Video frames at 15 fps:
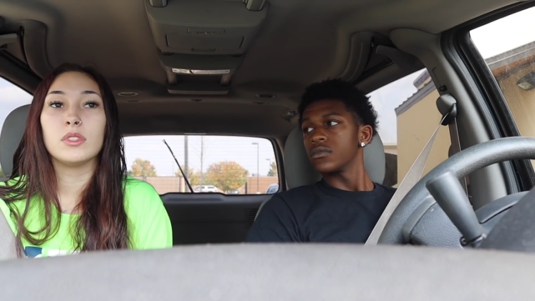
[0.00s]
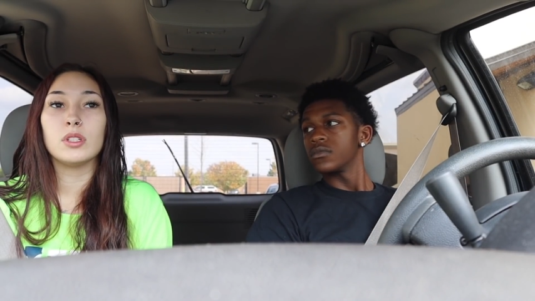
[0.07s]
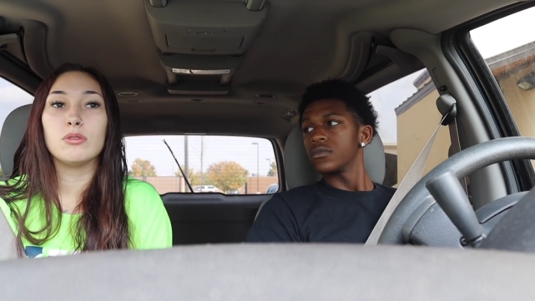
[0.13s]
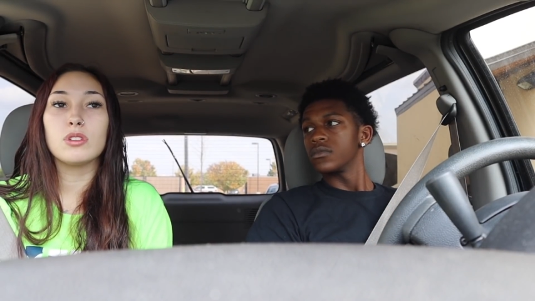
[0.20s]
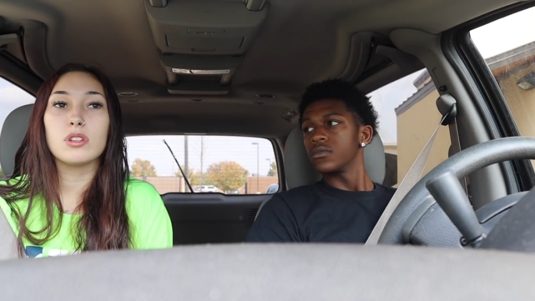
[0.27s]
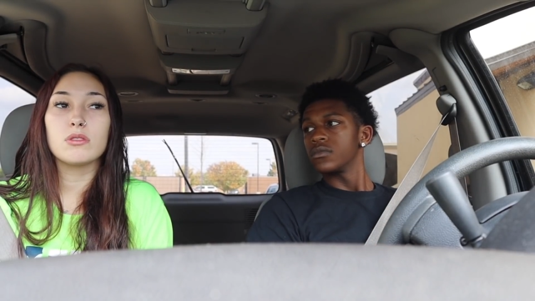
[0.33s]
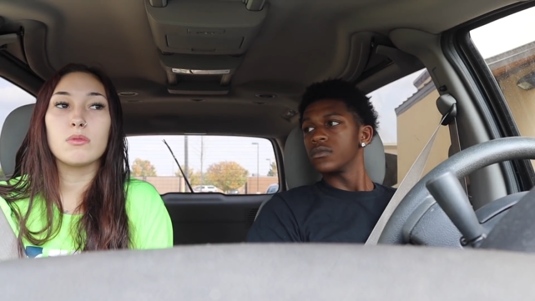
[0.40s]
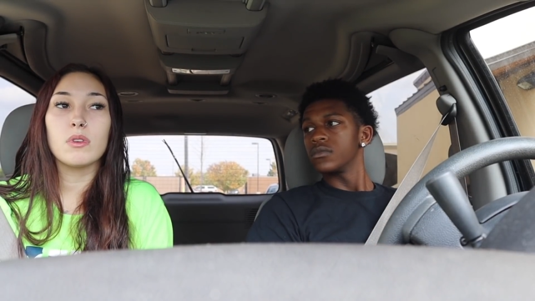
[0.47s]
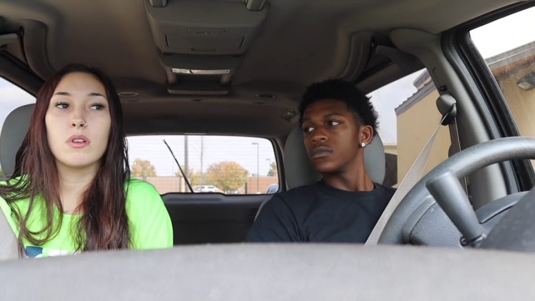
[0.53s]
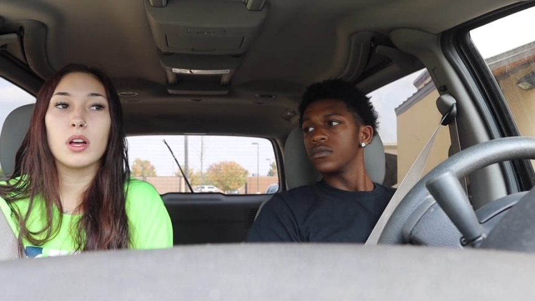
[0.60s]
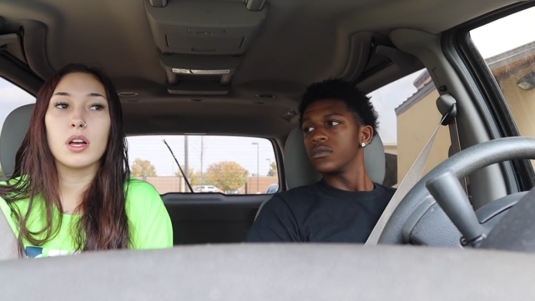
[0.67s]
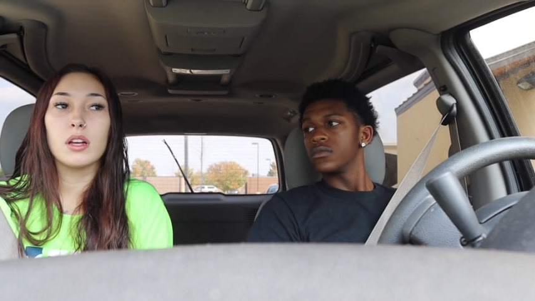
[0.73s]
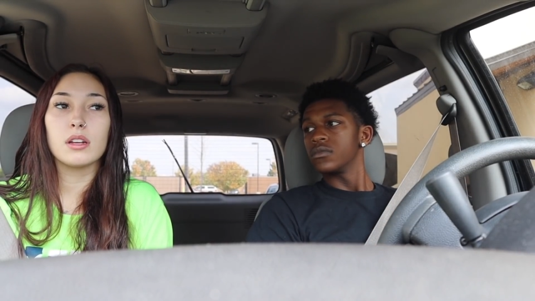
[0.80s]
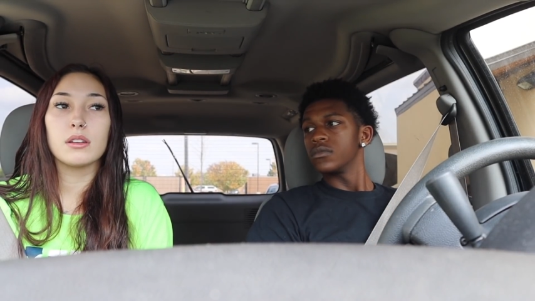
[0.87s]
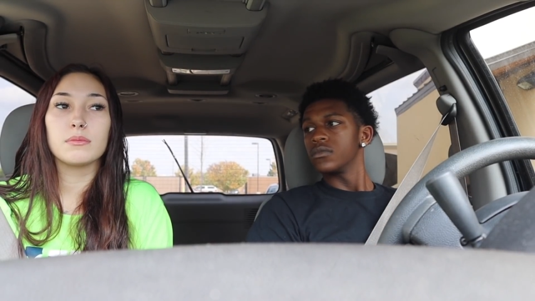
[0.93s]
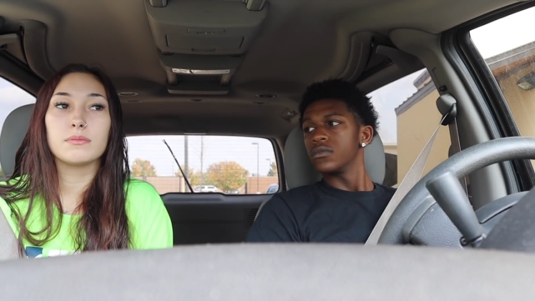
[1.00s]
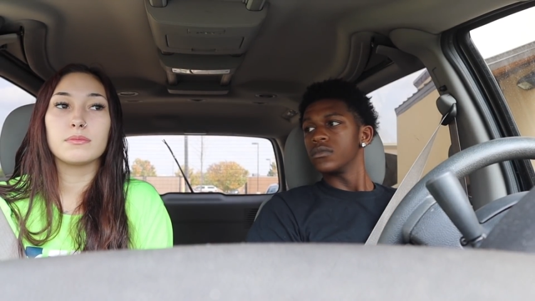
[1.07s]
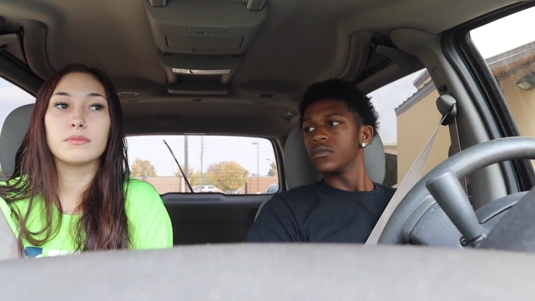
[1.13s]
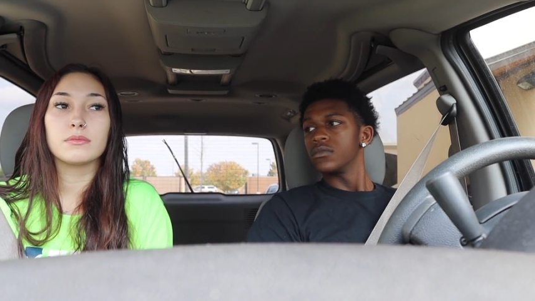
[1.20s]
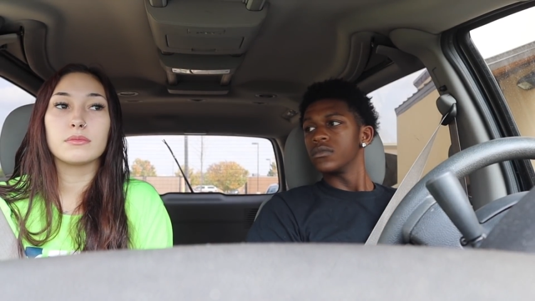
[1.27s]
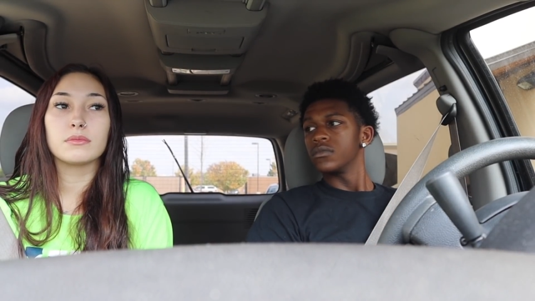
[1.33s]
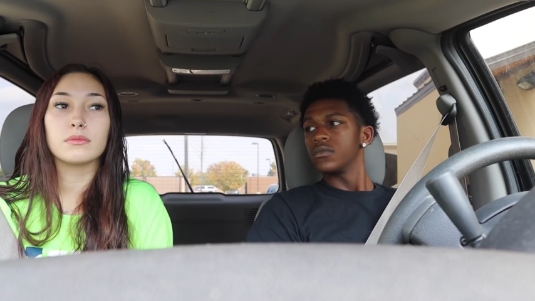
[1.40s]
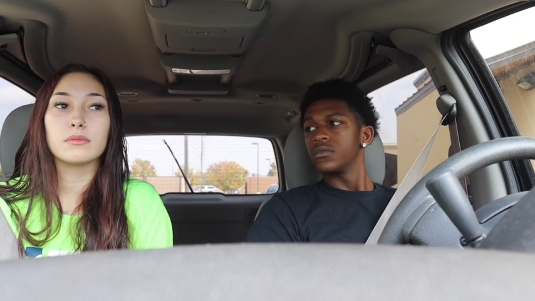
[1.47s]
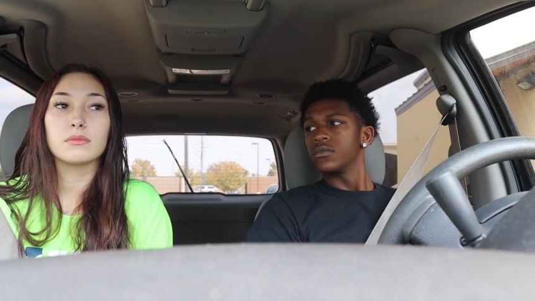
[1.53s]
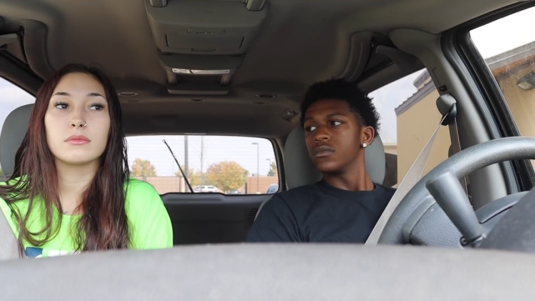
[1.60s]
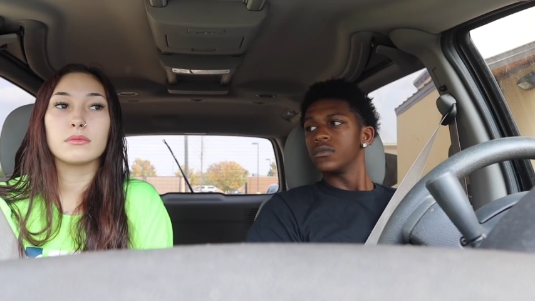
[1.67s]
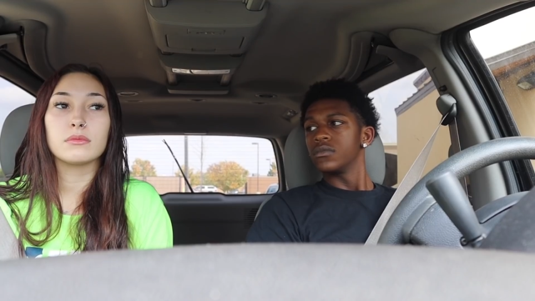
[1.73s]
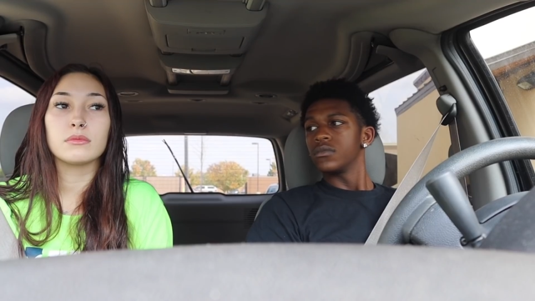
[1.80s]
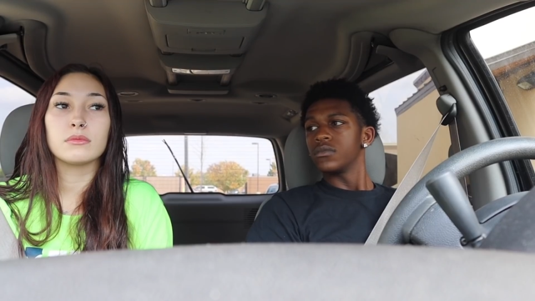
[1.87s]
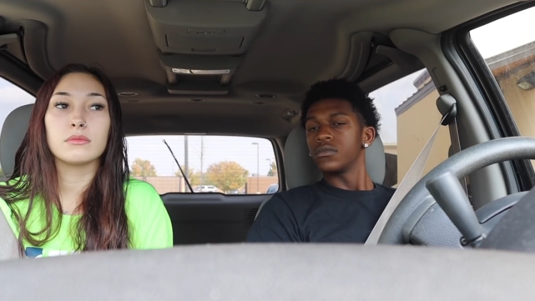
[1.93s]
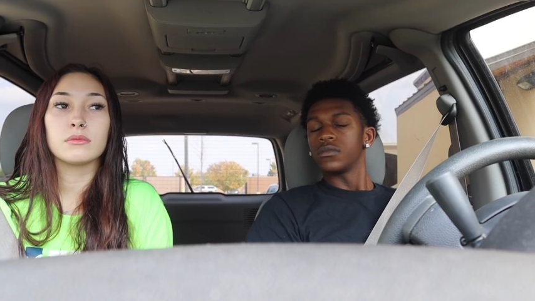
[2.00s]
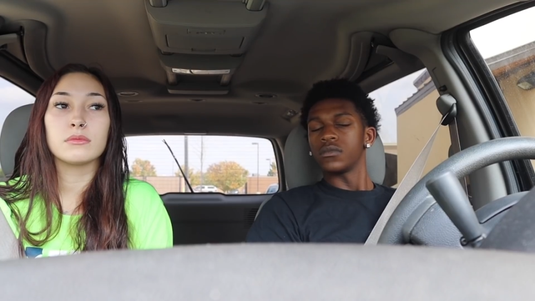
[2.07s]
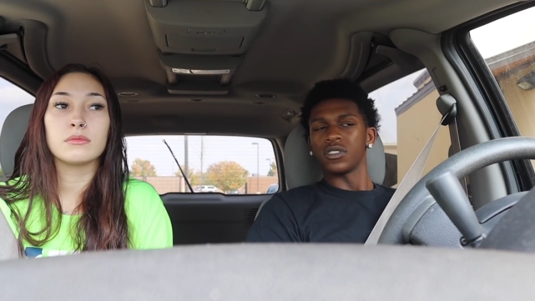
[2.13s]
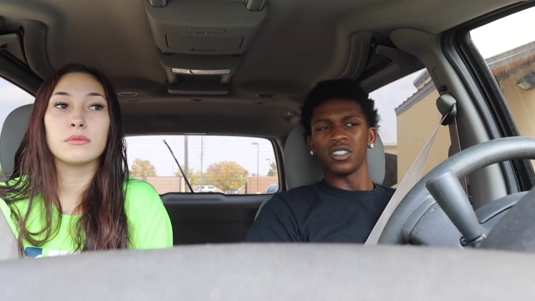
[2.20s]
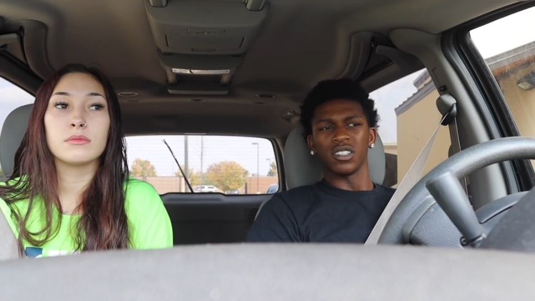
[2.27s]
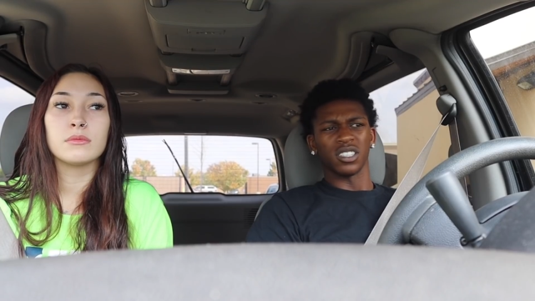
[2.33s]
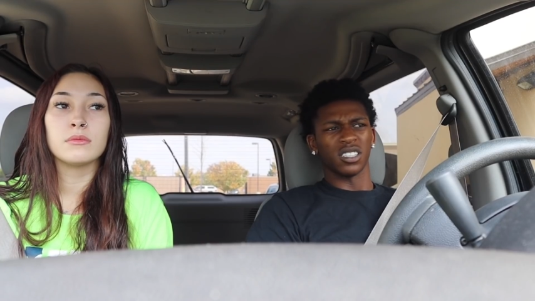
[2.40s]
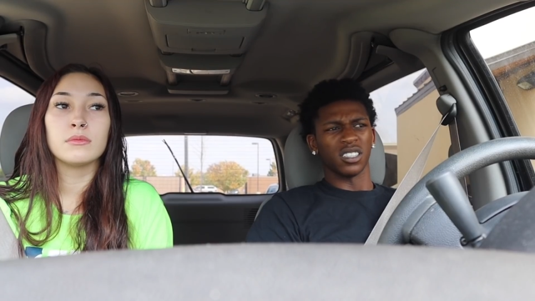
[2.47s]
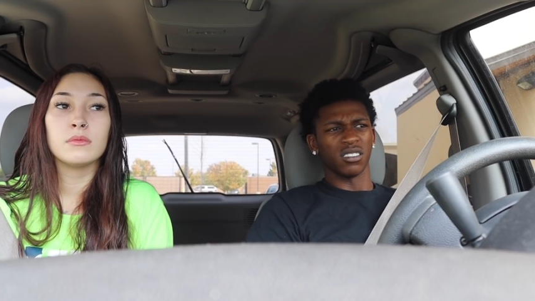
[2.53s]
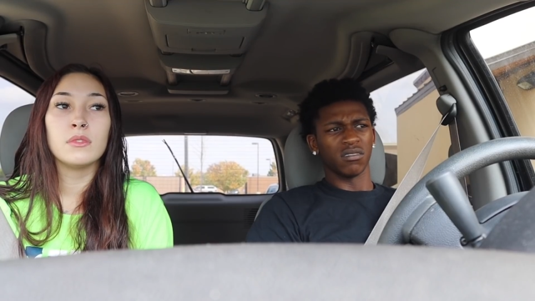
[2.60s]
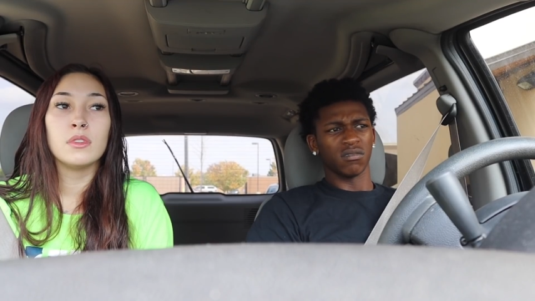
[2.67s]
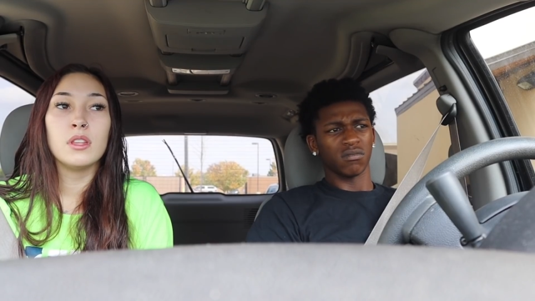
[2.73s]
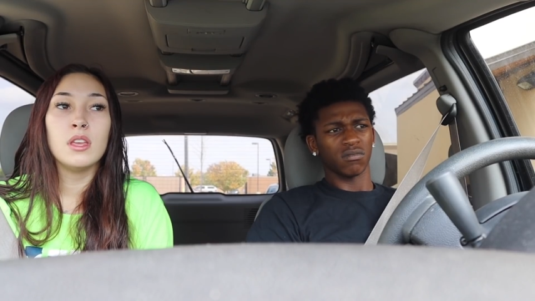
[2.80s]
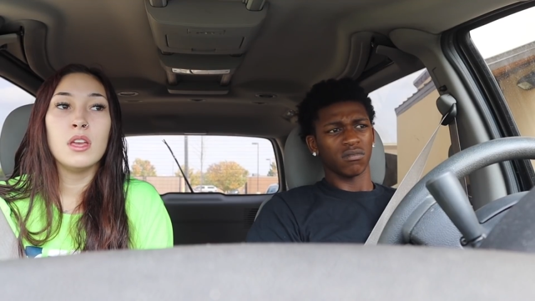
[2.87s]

Speaker 1: You just woke up.
Speaker 2: No, I didn't.